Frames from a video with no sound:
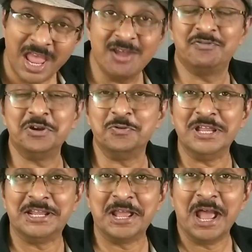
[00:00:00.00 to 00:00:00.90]
Every
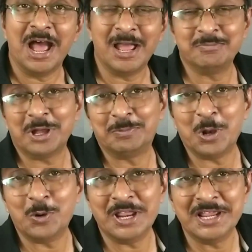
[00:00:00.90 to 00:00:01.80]
week, I'm
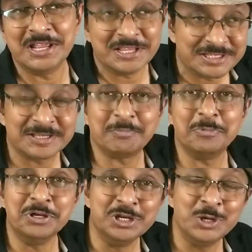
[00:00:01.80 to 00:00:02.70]
uploading
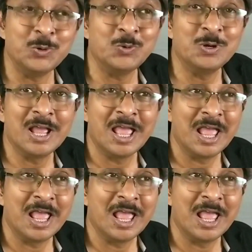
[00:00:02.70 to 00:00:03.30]
some new